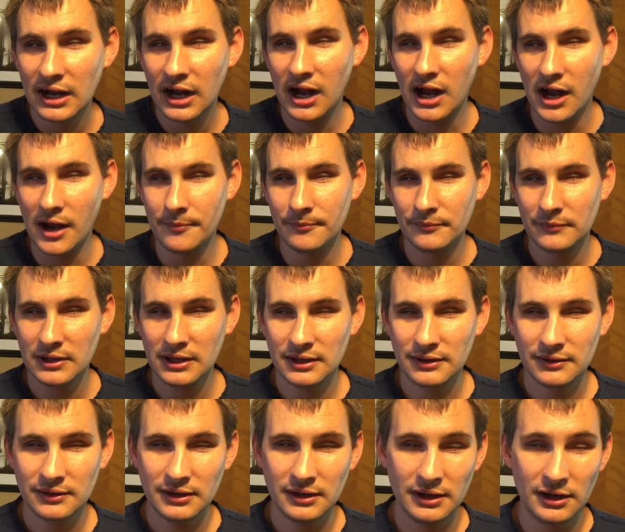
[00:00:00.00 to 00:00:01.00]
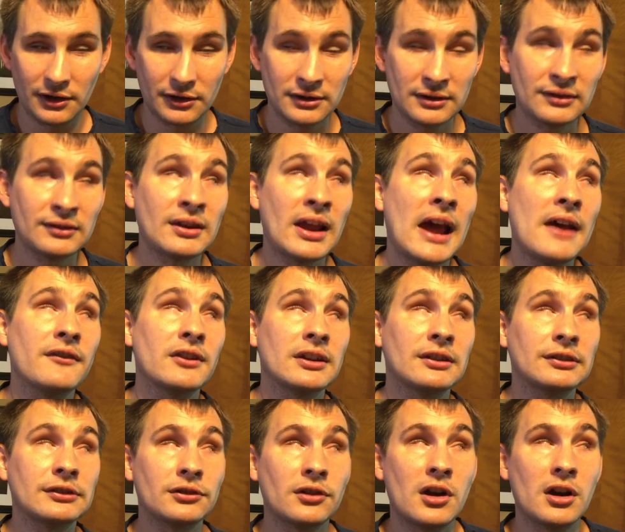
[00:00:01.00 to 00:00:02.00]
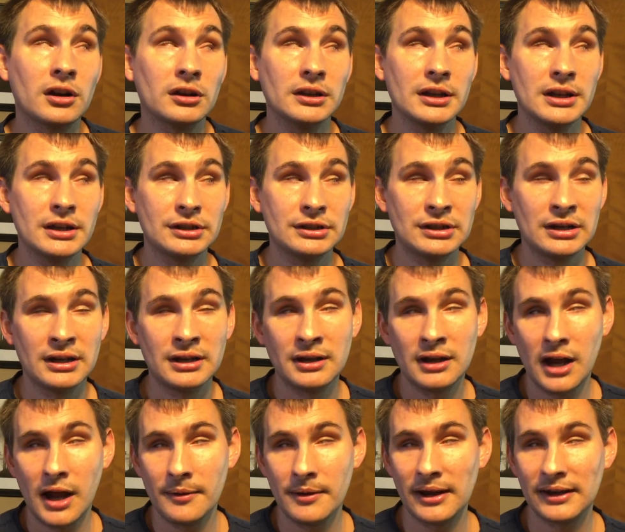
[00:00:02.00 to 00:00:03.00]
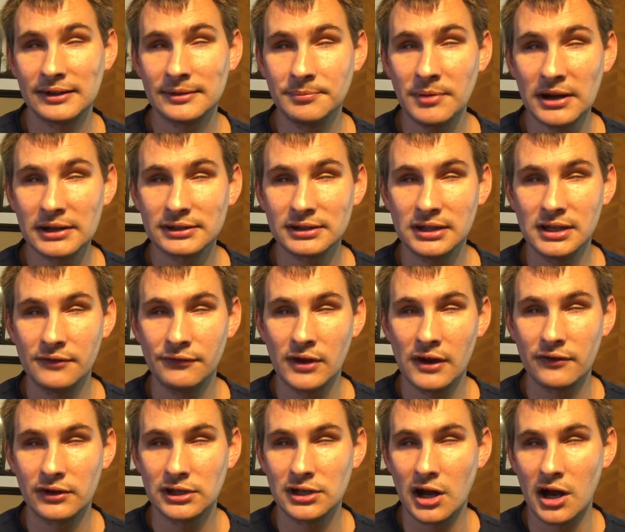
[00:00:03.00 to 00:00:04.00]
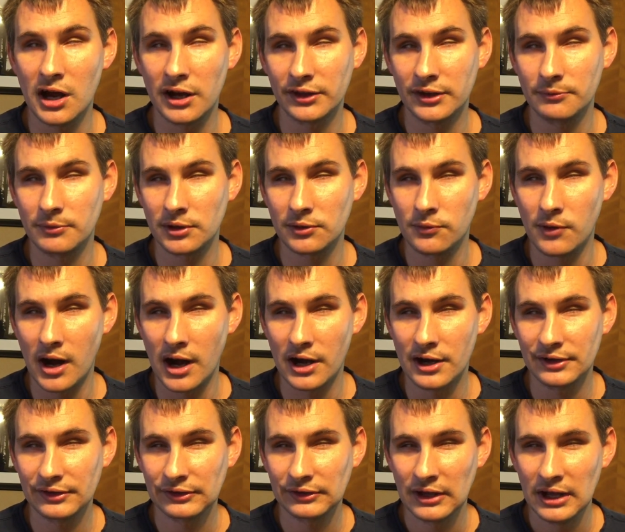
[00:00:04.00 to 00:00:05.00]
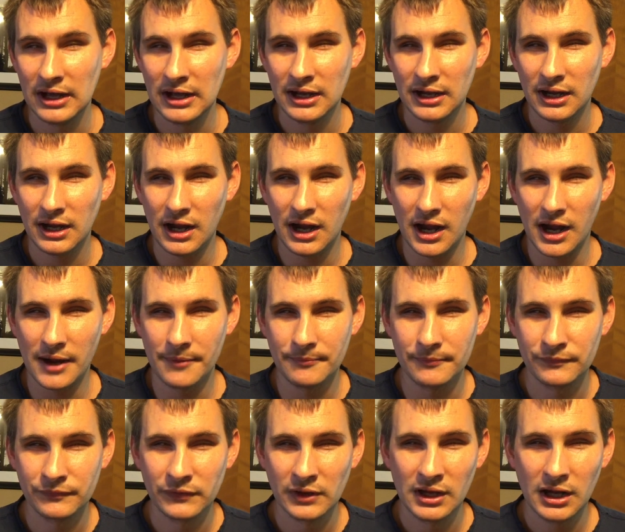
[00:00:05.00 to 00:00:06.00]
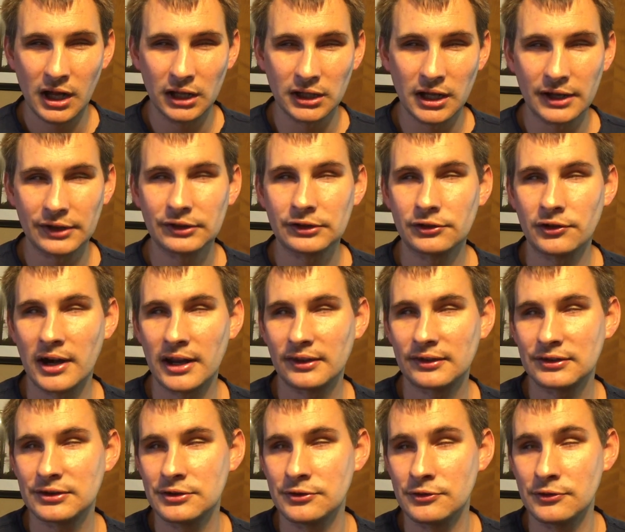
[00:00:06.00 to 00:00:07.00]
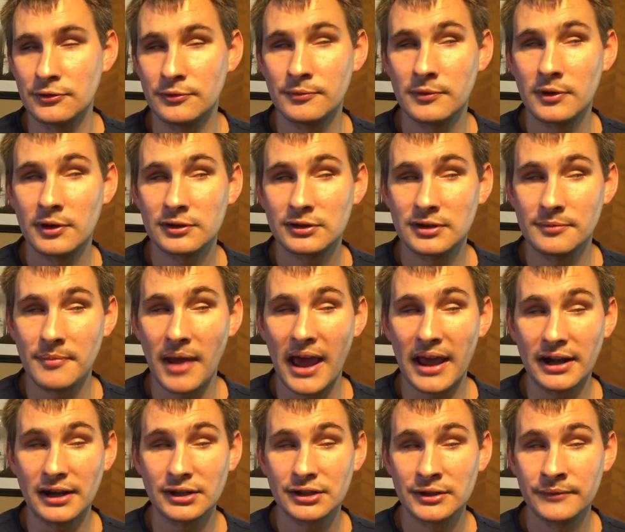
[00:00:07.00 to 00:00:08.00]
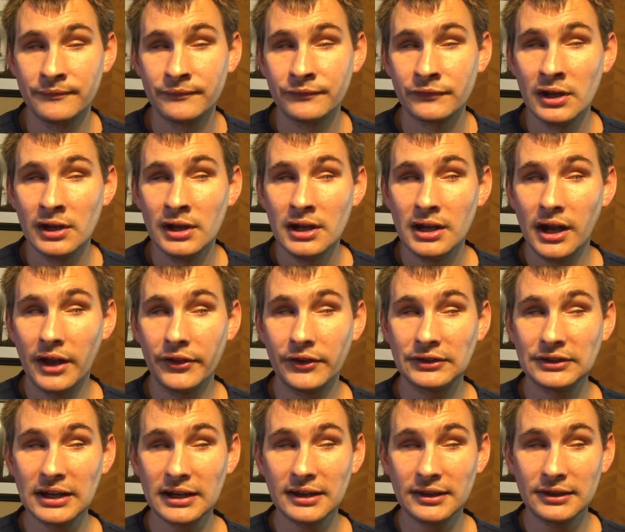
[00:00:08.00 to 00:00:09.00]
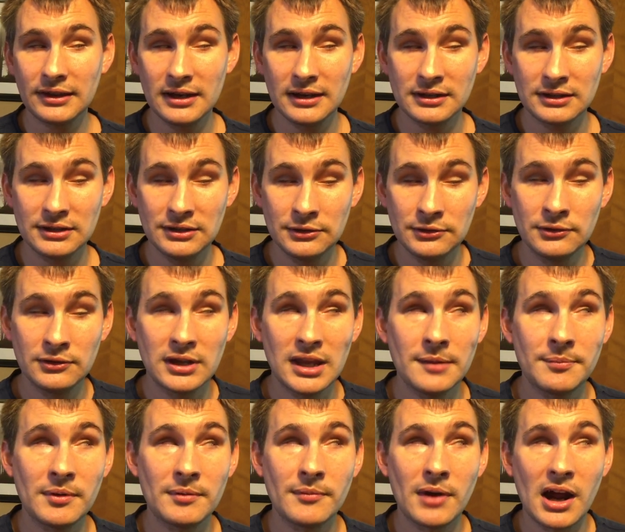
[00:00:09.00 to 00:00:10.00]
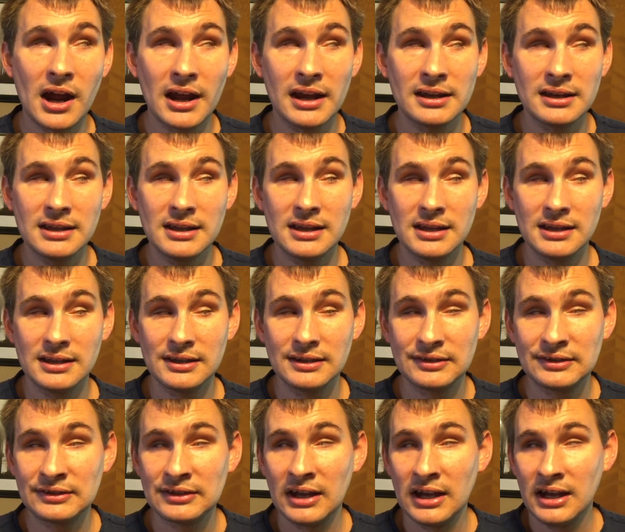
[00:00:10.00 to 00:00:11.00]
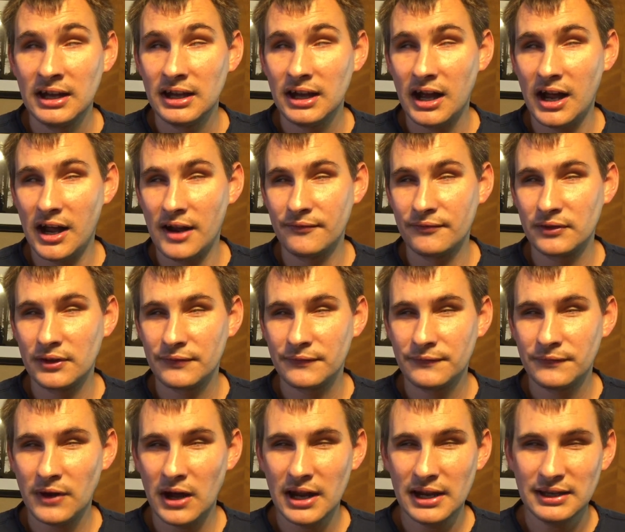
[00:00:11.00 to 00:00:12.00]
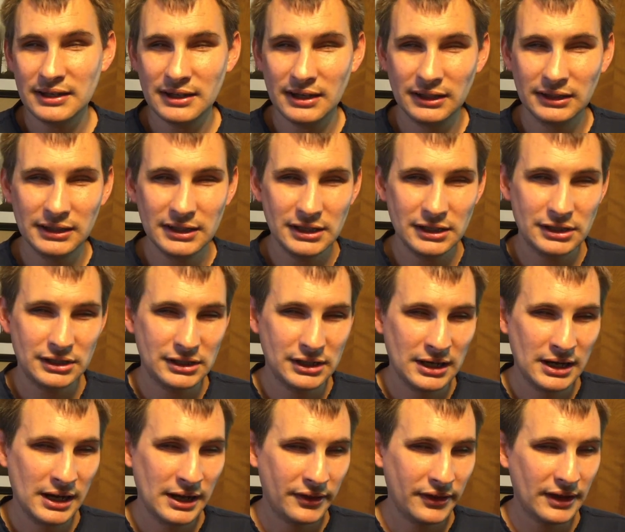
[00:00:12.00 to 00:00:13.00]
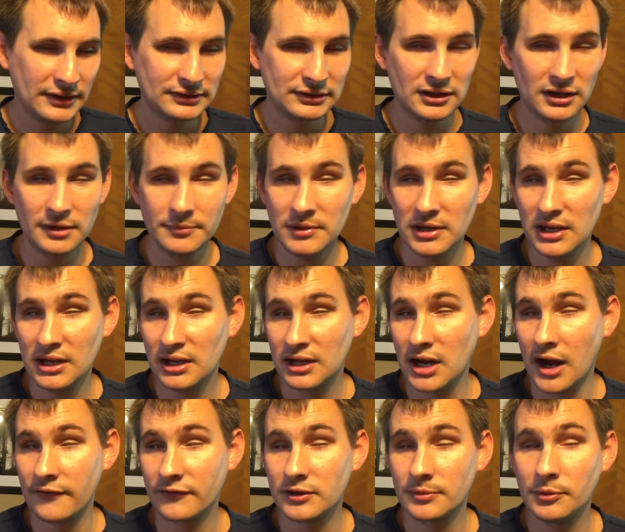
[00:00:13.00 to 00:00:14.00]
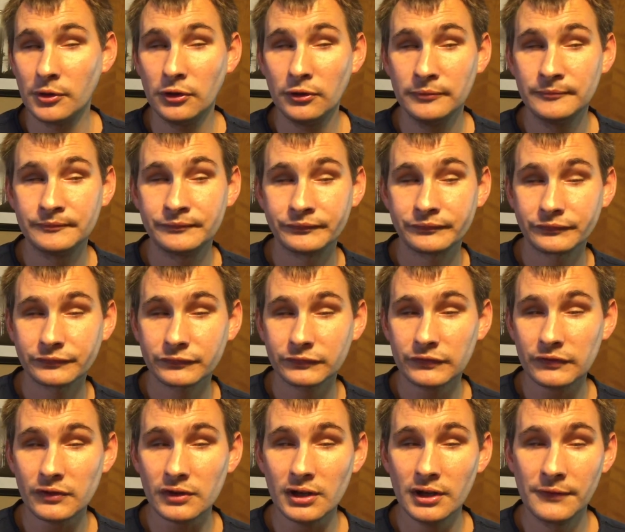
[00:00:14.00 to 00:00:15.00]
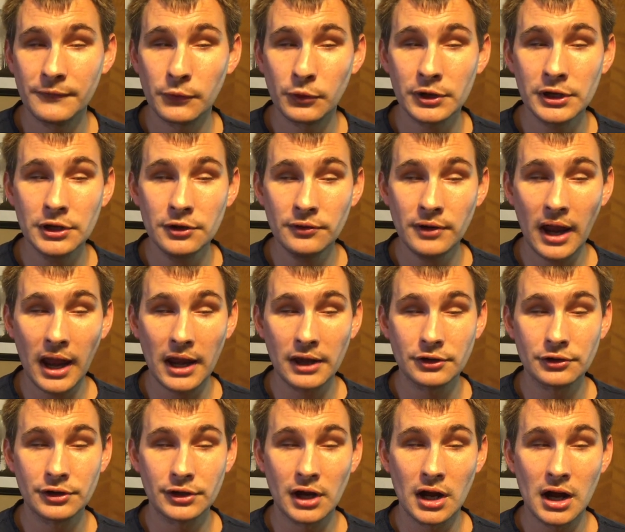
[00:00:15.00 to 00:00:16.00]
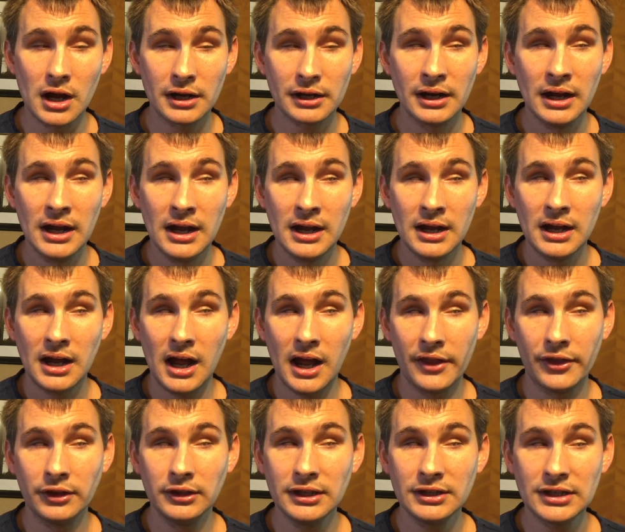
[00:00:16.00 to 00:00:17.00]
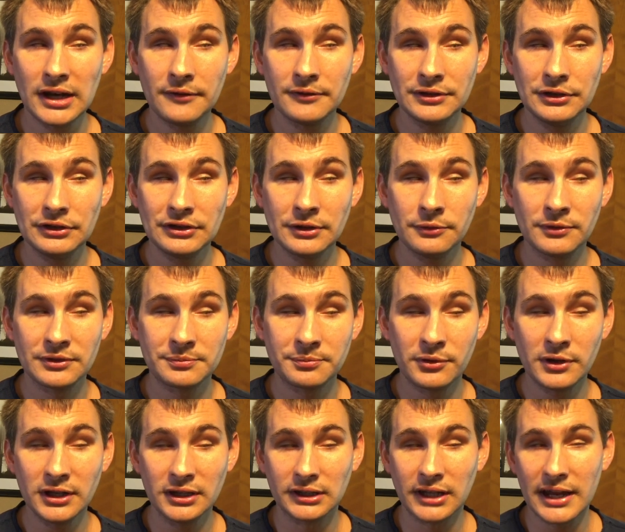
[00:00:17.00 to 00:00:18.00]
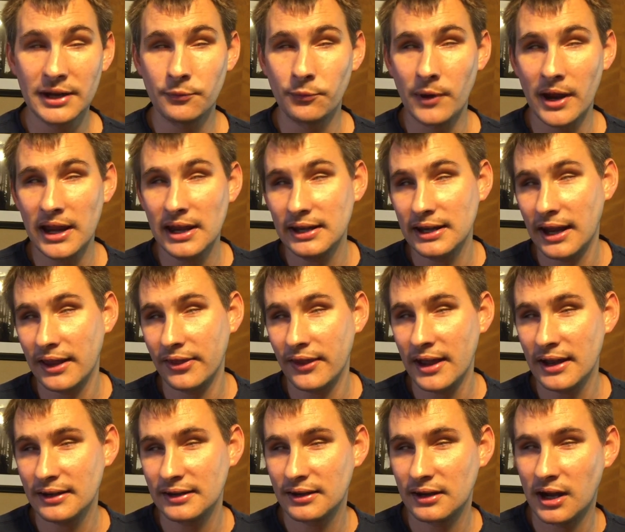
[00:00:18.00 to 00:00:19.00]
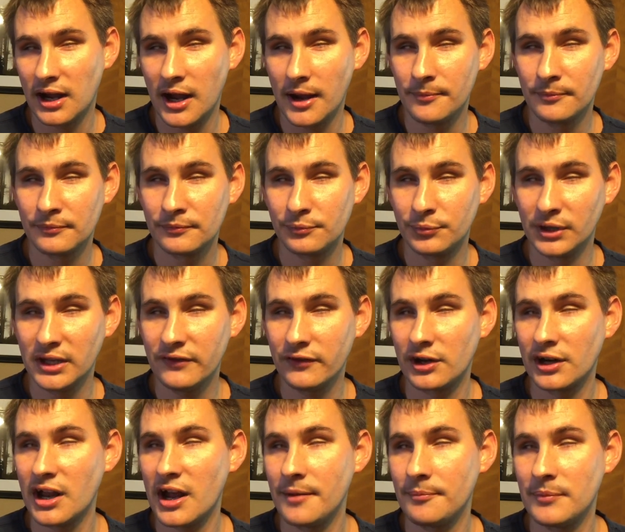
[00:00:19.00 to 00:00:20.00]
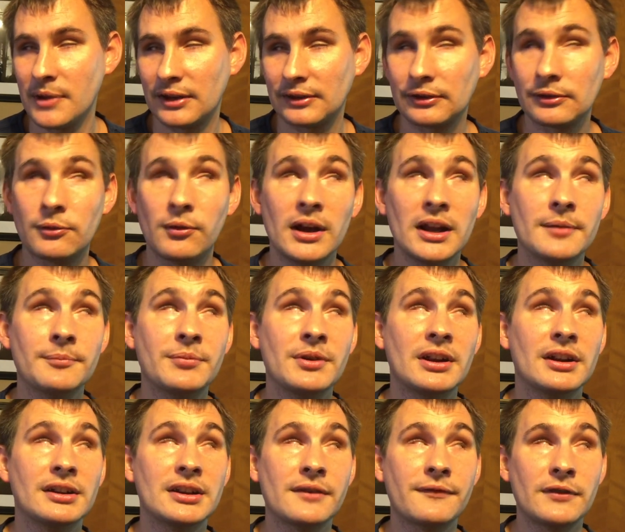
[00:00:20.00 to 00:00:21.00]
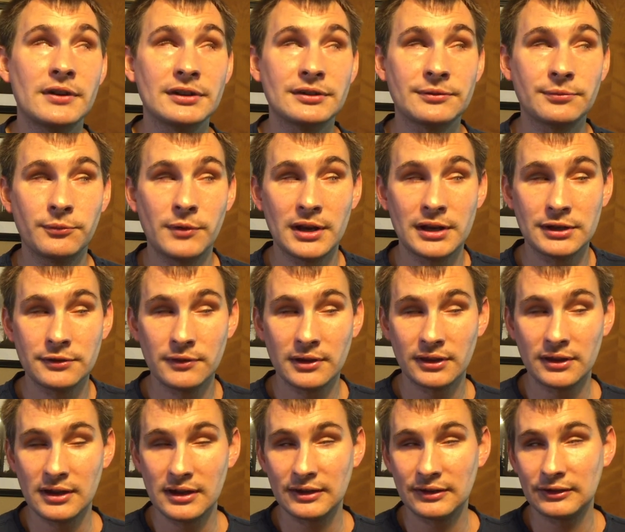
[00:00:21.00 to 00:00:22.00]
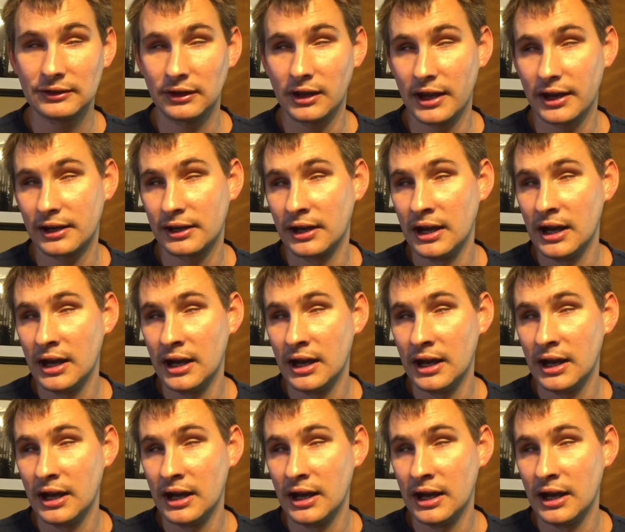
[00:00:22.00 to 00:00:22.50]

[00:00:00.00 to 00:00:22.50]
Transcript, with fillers: Um, you know, just having a strong leash uh, and especially if you have a dog that requires um, a lot of strength to, to manage. Uh, the second thing to keep in mind is um, find a leash that's going to be comfortable for you and your dog. Uh, the leash I was using was pretty lightweight, and that, um, believe it or not, makes quite a bit of difference when doing things like